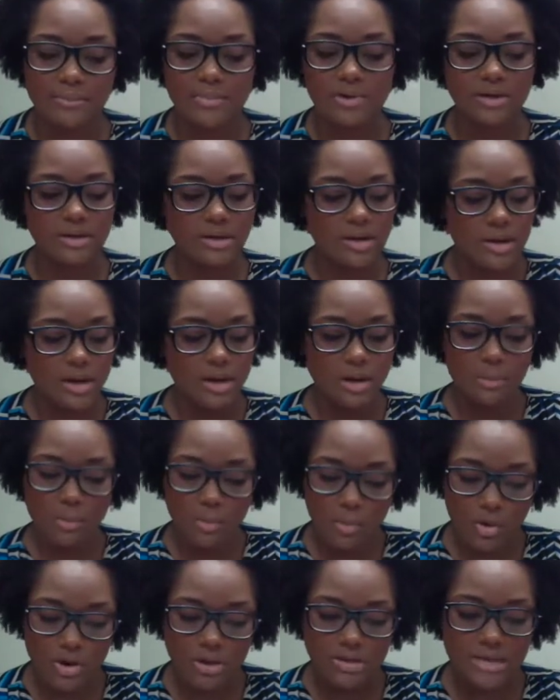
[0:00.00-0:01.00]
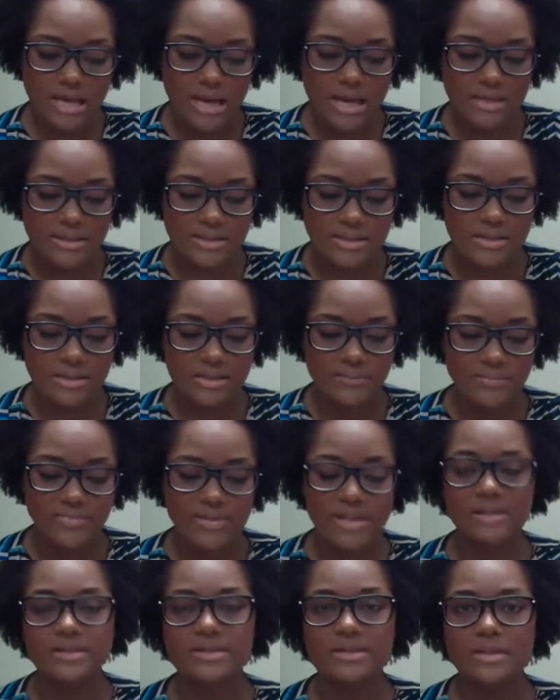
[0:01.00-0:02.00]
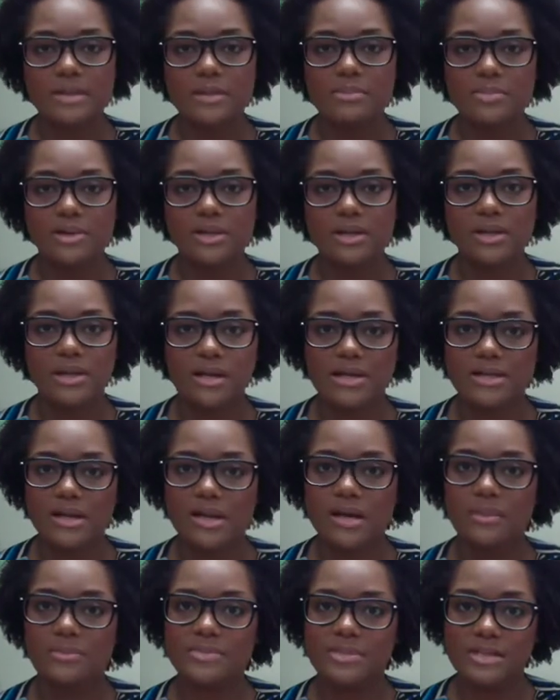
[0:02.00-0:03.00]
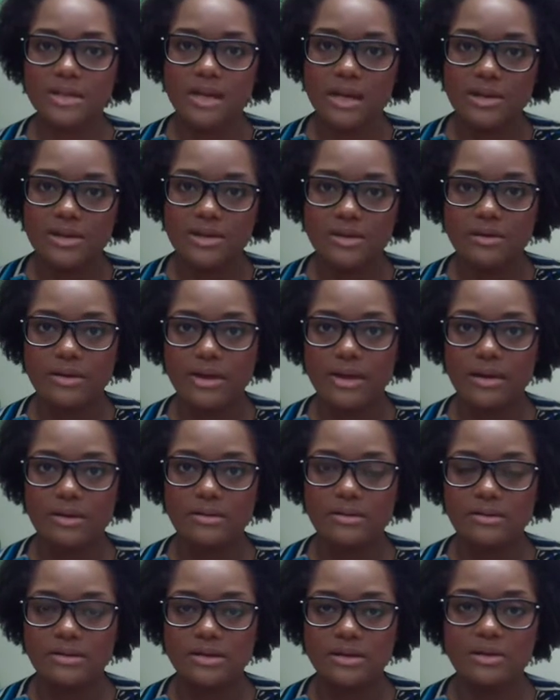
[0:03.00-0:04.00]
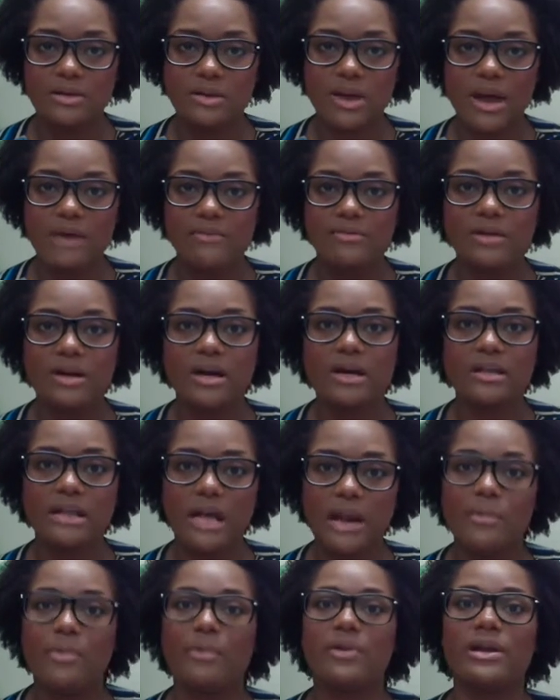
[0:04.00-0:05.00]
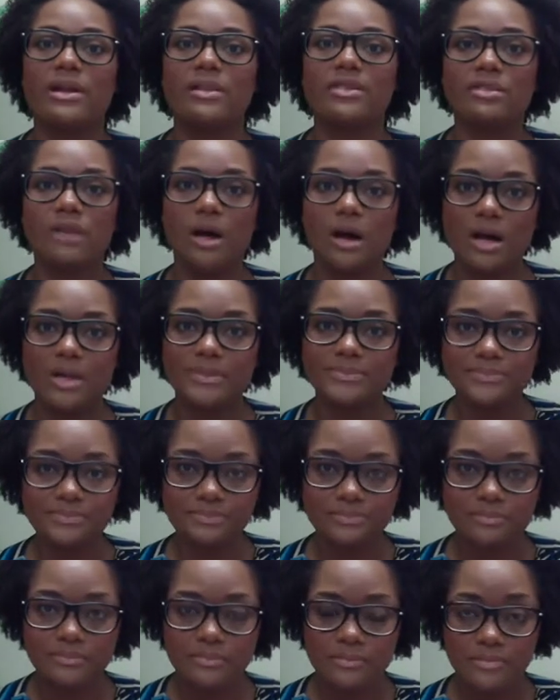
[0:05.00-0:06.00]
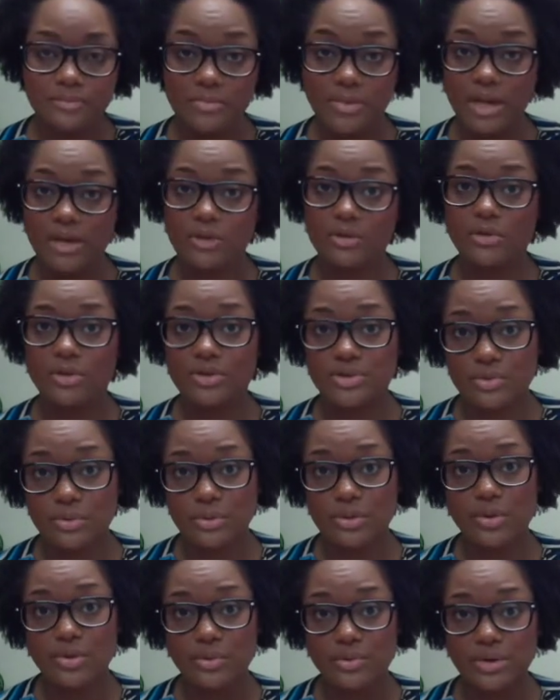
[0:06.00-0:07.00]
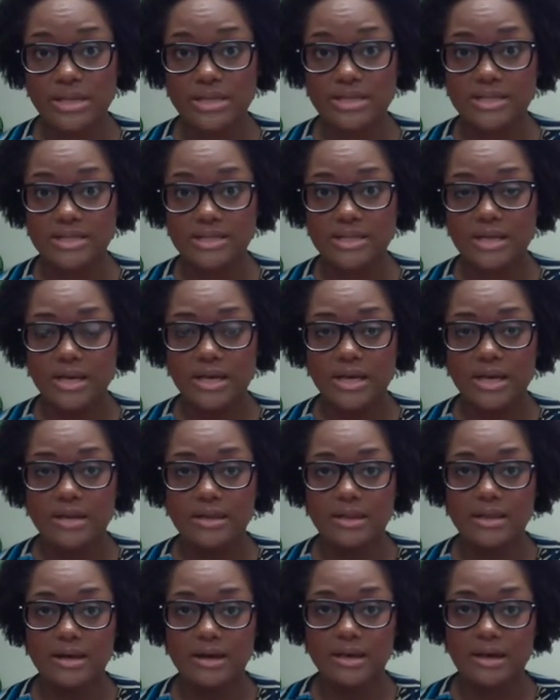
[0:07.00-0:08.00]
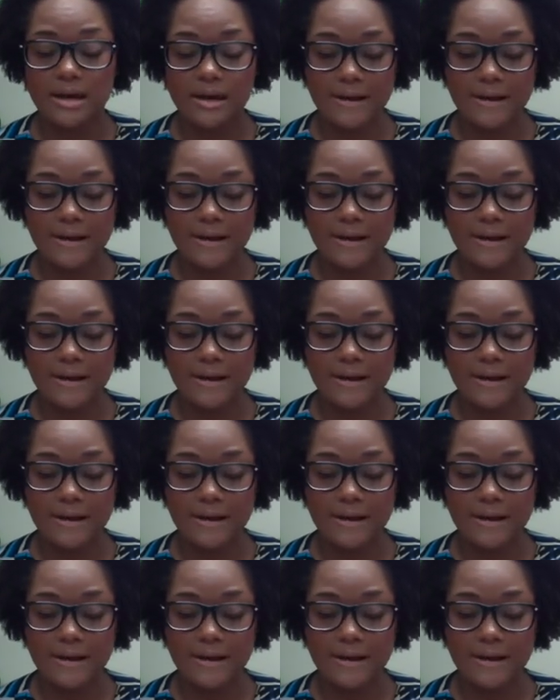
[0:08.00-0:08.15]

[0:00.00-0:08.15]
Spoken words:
But more or less, it's the ability to come together and, have collaborated thought in order to increase the